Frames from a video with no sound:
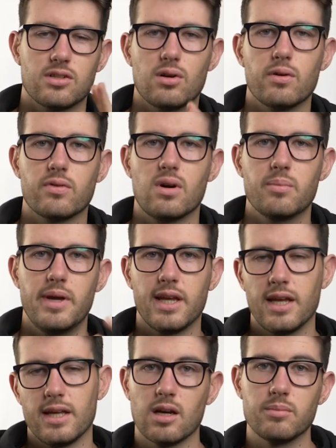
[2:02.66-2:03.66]
just overall
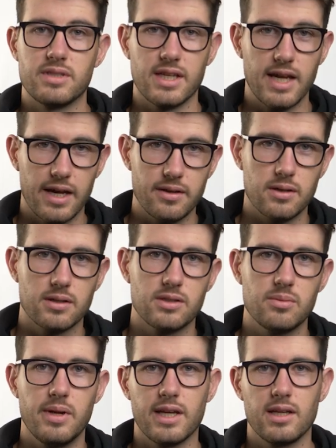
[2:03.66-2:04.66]
making it come together
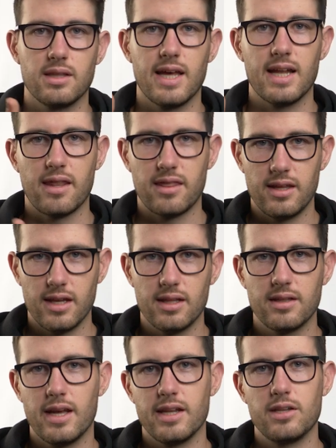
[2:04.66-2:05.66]
to make it that
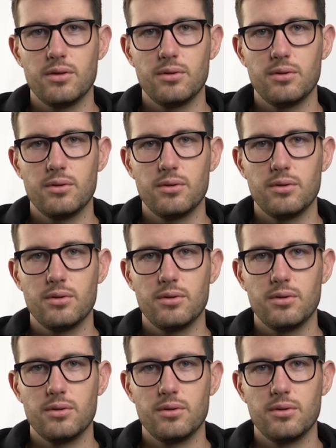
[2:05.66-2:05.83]
thing that